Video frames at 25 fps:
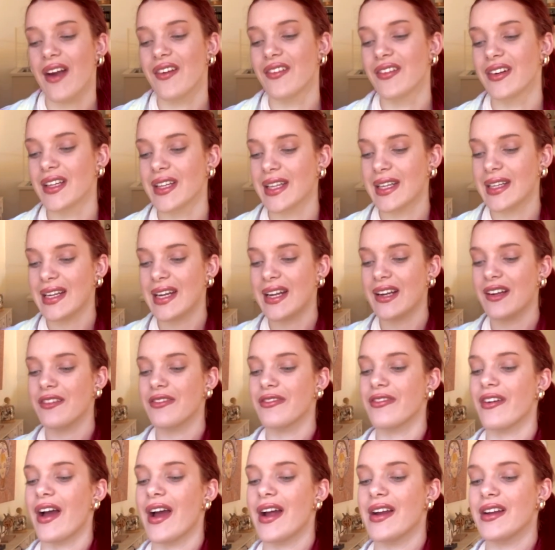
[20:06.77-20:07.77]
I really need to
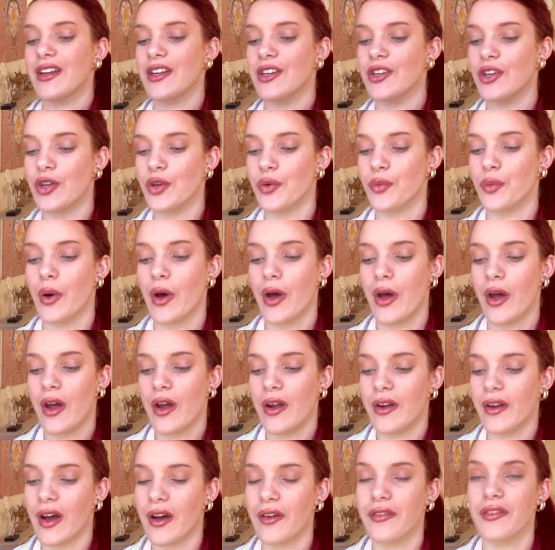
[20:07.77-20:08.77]
find a new
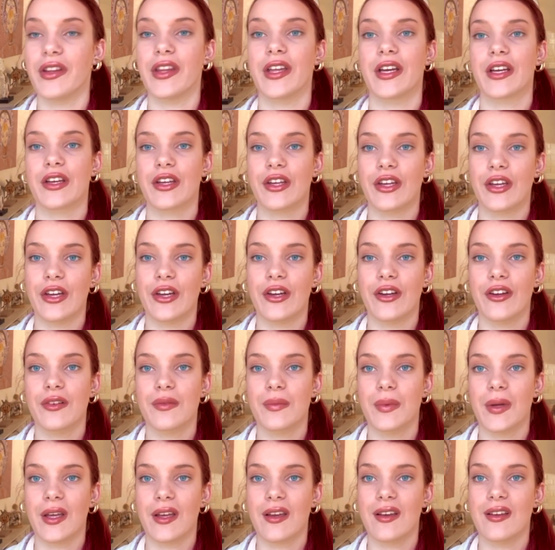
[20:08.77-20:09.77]
word other than
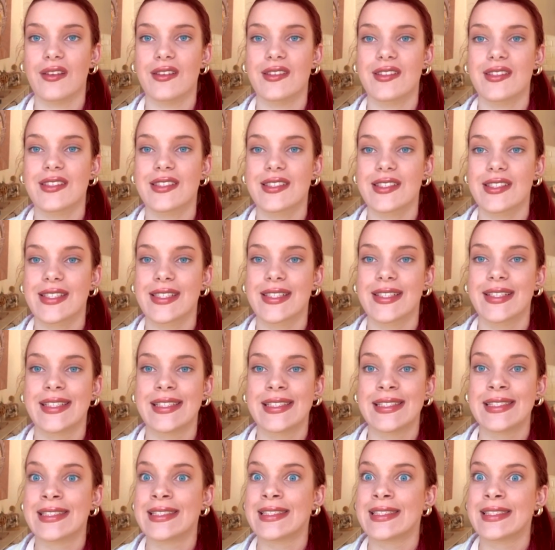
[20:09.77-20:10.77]
cute because
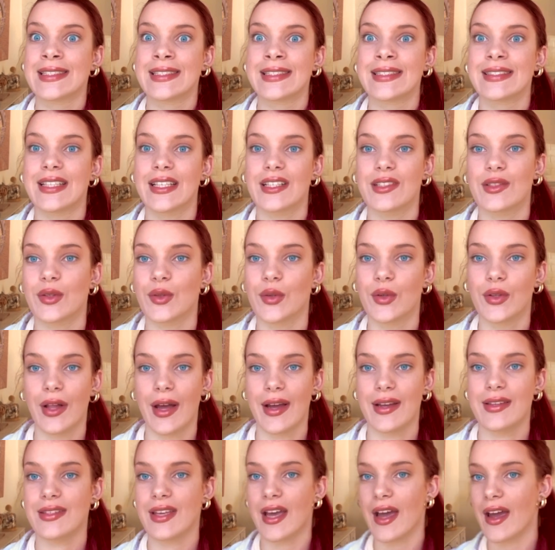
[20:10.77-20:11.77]
that's all
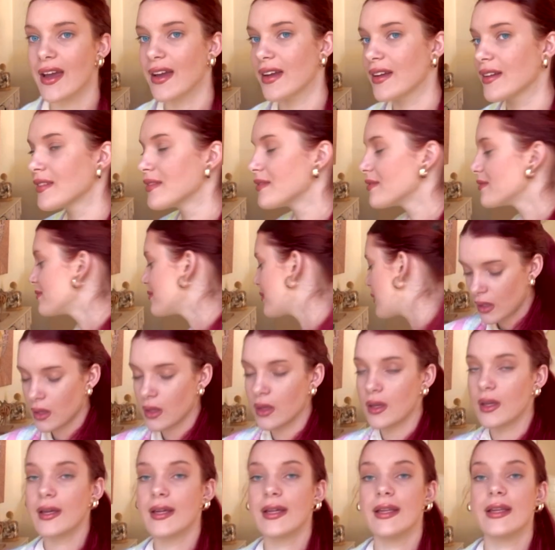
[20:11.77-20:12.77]
I say.
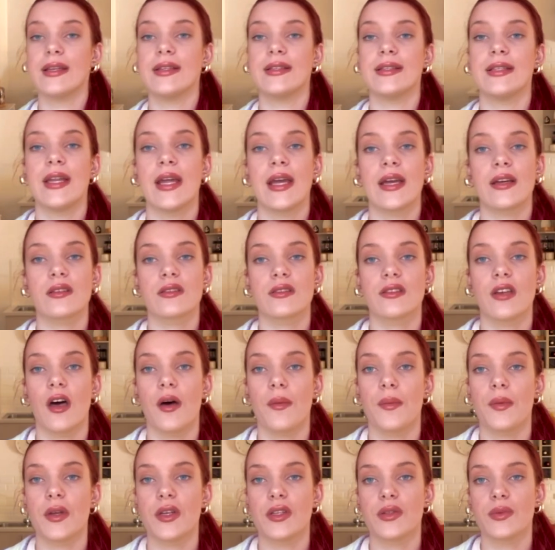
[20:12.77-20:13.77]
Next
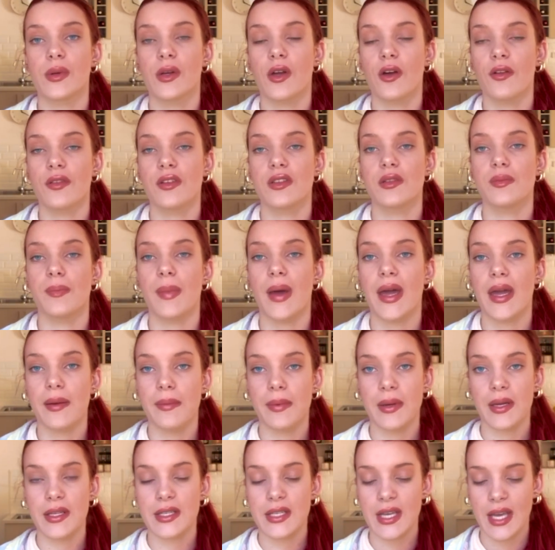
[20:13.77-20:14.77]
up is we got this
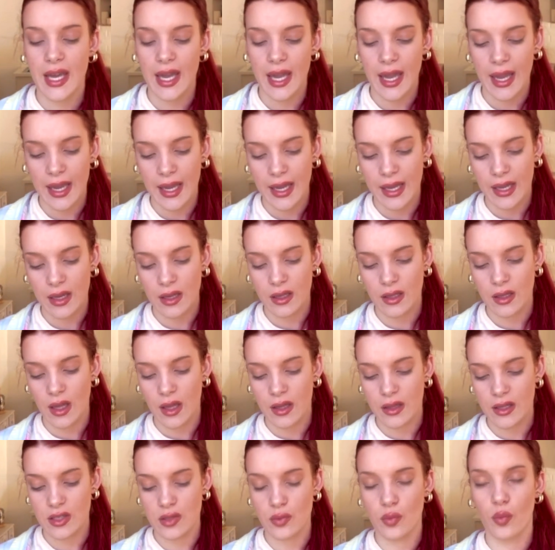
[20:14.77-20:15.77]
baby tee,
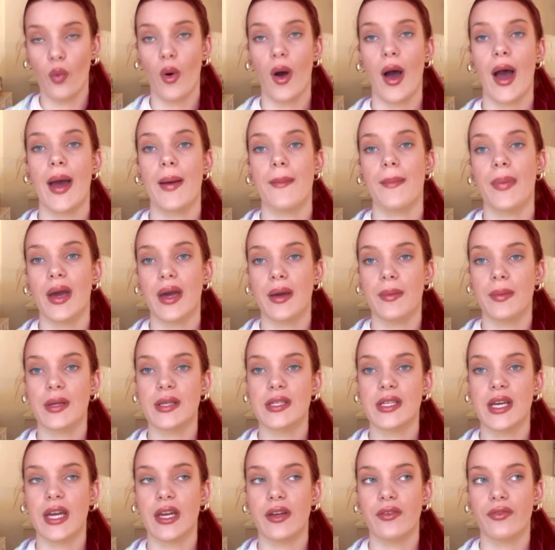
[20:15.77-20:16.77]
this white baby
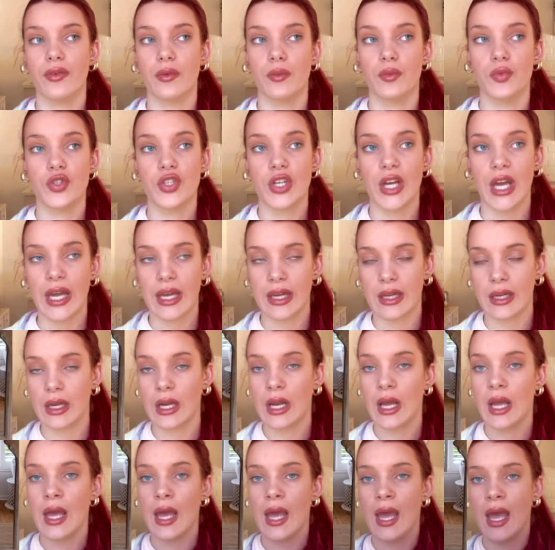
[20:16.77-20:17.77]
tee from Shein